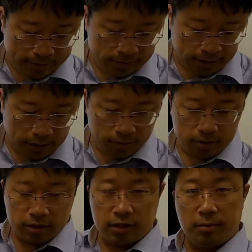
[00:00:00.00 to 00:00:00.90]
So now
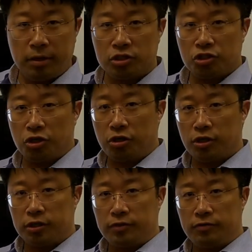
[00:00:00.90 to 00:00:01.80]
it's still a mixture
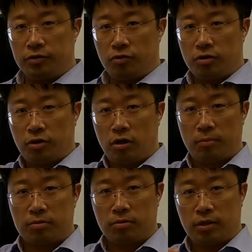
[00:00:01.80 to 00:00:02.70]
of your
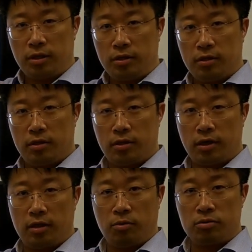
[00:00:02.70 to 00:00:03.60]
target protein
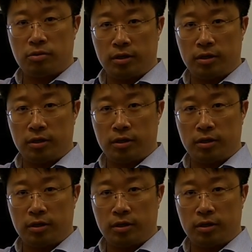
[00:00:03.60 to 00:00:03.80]
and also